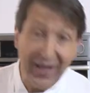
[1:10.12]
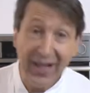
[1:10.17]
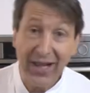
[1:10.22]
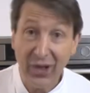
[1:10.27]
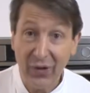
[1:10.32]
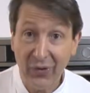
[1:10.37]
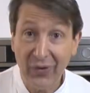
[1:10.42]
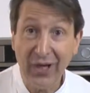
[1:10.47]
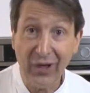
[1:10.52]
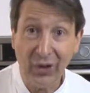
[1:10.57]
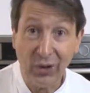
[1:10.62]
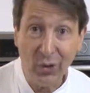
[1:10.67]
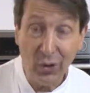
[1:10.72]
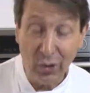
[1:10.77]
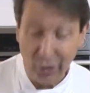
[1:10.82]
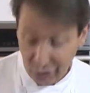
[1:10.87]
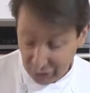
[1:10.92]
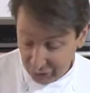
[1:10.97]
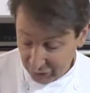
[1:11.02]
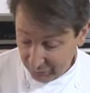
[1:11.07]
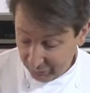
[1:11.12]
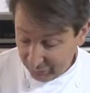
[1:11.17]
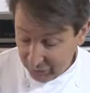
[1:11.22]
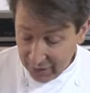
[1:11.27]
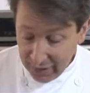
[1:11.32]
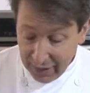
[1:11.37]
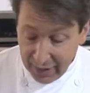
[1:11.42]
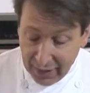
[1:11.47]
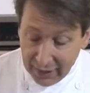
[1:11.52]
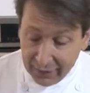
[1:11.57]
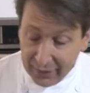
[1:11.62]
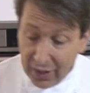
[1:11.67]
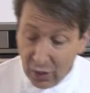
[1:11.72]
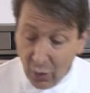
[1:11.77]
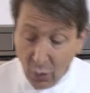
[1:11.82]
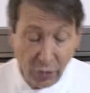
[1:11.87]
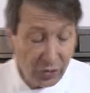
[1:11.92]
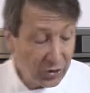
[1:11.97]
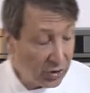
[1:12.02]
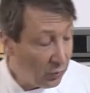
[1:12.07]
how that cooks. Now
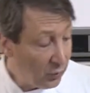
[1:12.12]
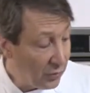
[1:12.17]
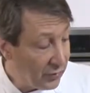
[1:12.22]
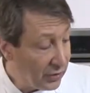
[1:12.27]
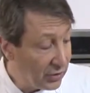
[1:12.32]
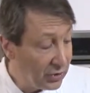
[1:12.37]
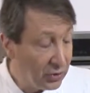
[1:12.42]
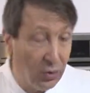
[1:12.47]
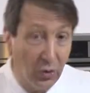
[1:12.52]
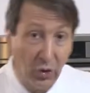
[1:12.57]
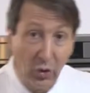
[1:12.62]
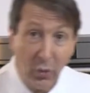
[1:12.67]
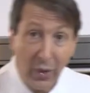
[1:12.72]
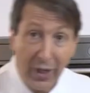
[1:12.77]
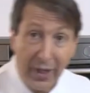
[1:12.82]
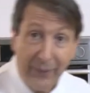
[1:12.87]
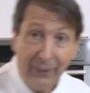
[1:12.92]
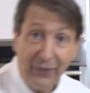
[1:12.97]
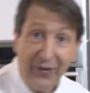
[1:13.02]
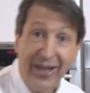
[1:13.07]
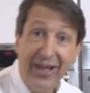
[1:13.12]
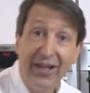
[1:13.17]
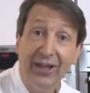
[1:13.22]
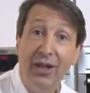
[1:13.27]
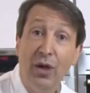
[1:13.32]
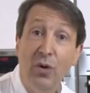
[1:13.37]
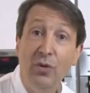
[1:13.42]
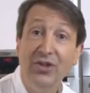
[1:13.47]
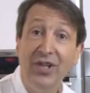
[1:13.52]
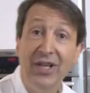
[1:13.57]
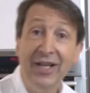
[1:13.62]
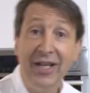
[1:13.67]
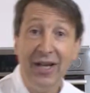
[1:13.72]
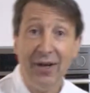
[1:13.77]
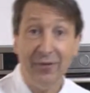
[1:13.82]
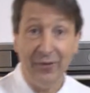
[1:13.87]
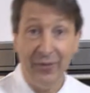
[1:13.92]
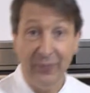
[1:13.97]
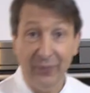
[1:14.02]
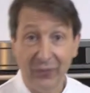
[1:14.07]
also with this cookware, it goes in the
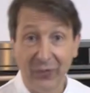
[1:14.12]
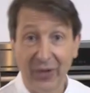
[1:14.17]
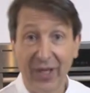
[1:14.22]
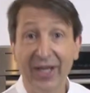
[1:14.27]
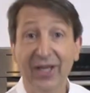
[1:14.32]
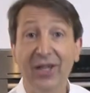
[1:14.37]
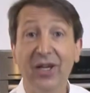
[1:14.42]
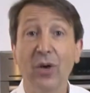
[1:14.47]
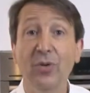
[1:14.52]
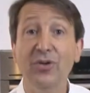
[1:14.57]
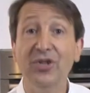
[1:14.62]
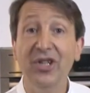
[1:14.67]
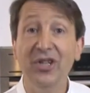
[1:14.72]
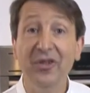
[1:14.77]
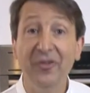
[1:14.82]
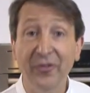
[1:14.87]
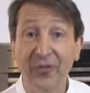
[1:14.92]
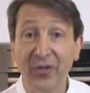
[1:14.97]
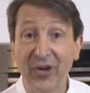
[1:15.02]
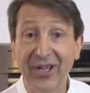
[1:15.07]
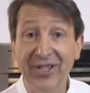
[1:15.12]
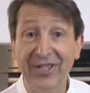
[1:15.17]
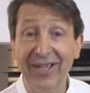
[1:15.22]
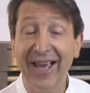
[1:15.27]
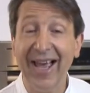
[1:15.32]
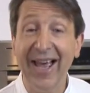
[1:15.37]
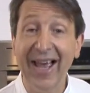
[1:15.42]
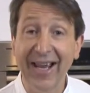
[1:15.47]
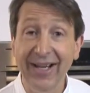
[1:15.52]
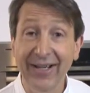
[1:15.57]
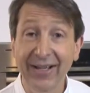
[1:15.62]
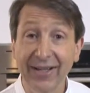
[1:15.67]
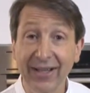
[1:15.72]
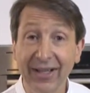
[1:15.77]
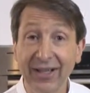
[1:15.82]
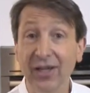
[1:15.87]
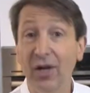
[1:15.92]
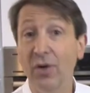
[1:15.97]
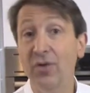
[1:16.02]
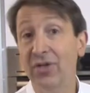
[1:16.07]
oven, it goes in the freezer, and
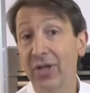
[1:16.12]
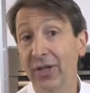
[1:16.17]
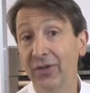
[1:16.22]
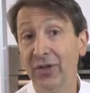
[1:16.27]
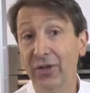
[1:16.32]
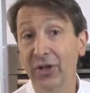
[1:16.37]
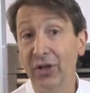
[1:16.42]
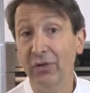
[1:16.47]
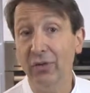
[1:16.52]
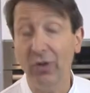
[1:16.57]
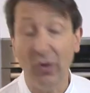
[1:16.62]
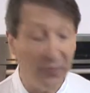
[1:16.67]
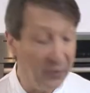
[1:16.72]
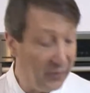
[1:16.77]
it goes under the grill.